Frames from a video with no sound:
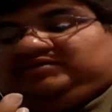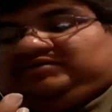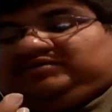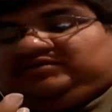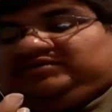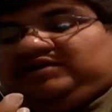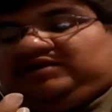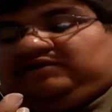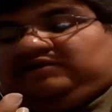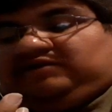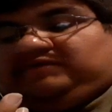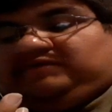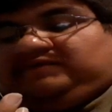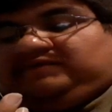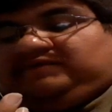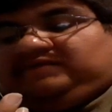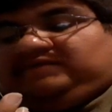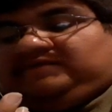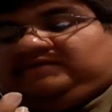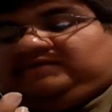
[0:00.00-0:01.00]
Oh.
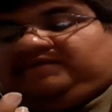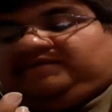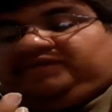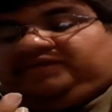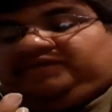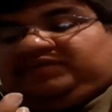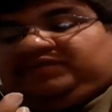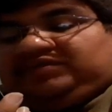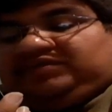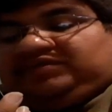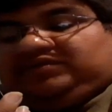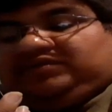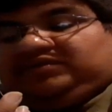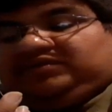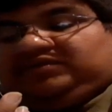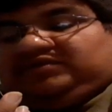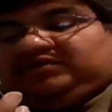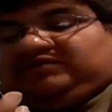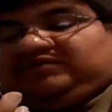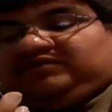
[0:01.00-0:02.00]

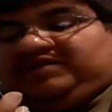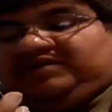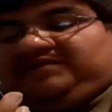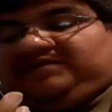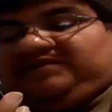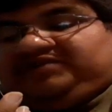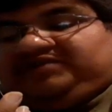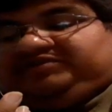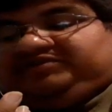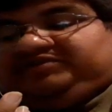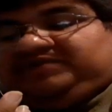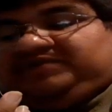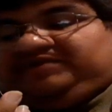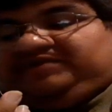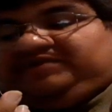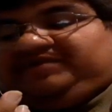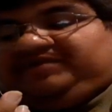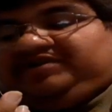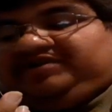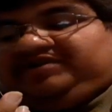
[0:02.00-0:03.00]
Grade 1, choose 1 of your
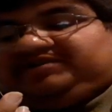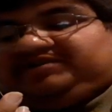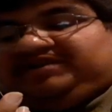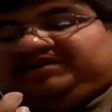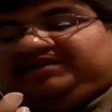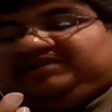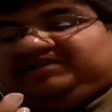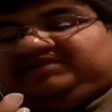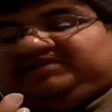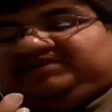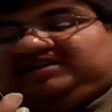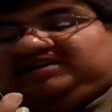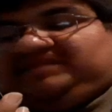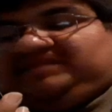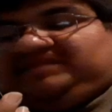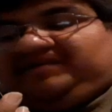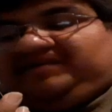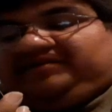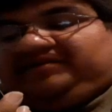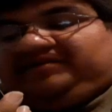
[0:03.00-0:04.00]
rear guards and it gets 10 to the
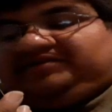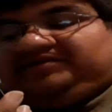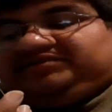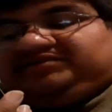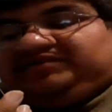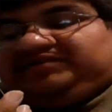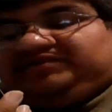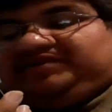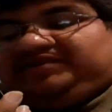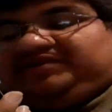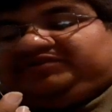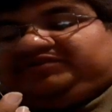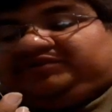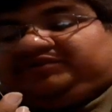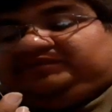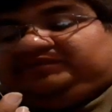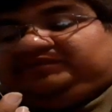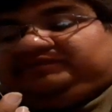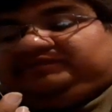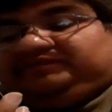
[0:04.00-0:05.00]
power until end of turn.
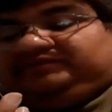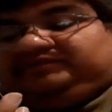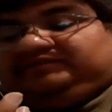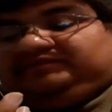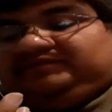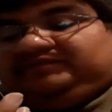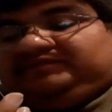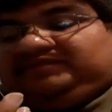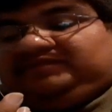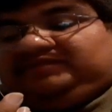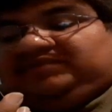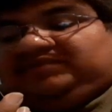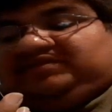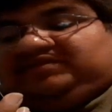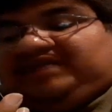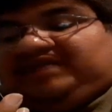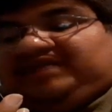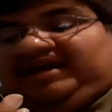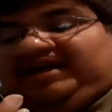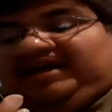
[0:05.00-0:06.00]

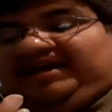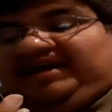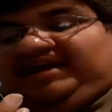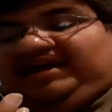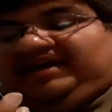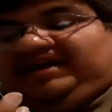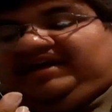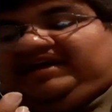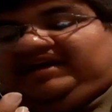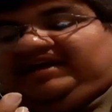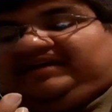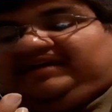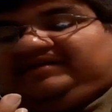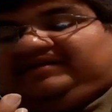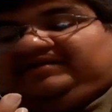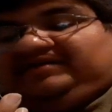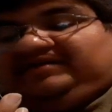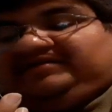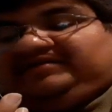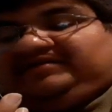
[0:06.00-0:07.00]
Dang.
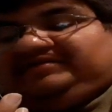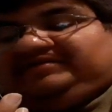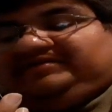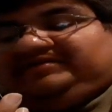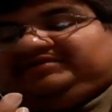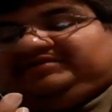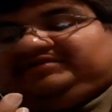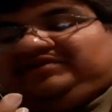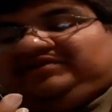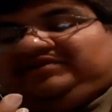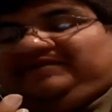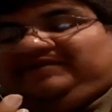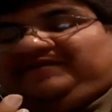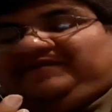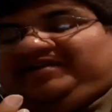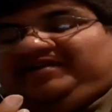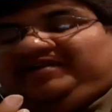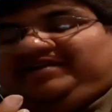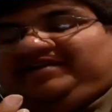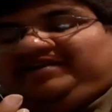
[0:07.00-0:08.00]
So if we
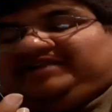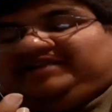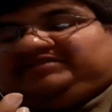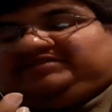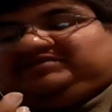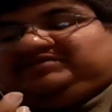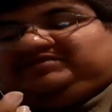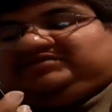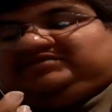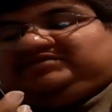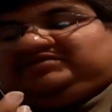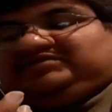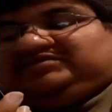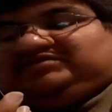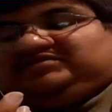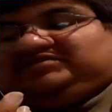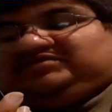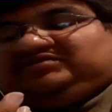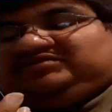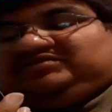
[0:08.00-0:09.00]
get
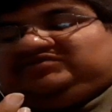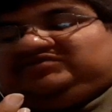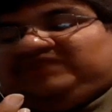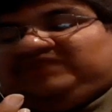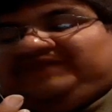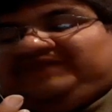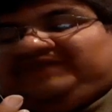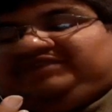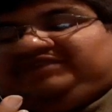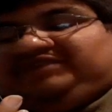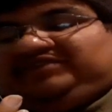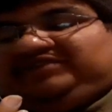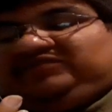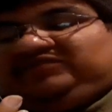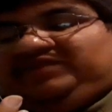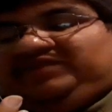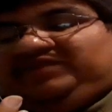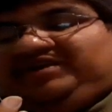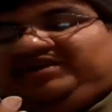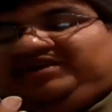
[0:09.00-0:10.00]
drive check
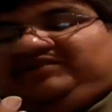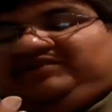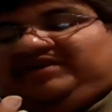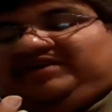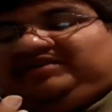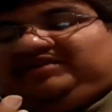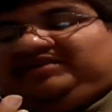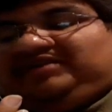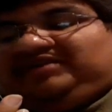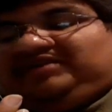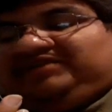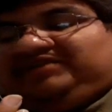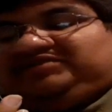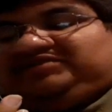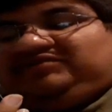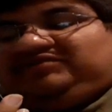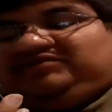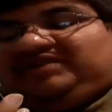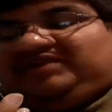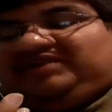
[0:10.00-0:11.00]
3, grade 2
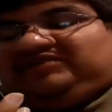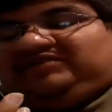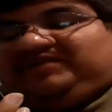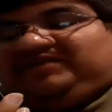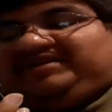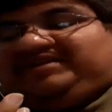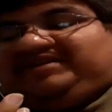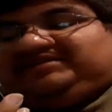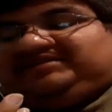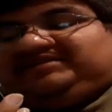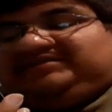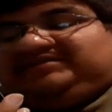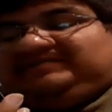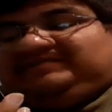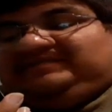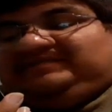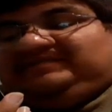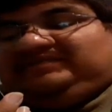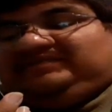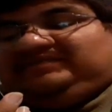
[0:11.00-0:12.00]
grade 3s?
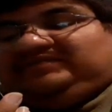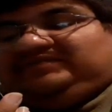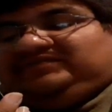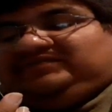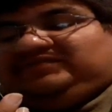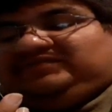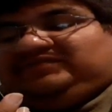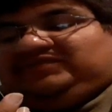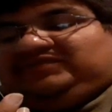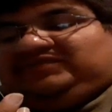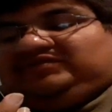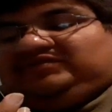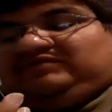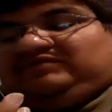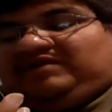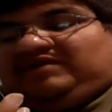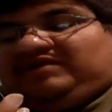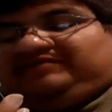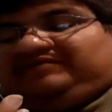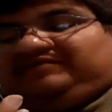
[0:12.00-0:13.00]

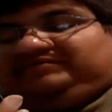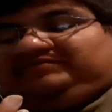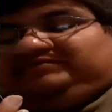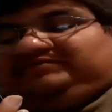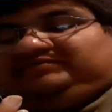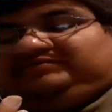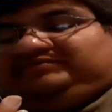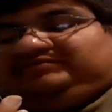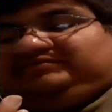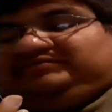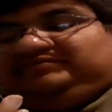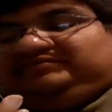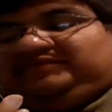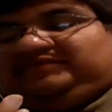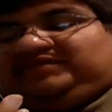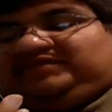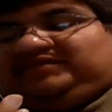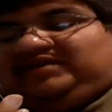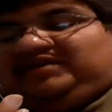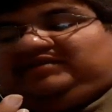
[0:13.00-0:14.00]
Wow.
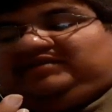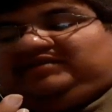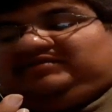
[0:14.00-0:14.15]
Okay.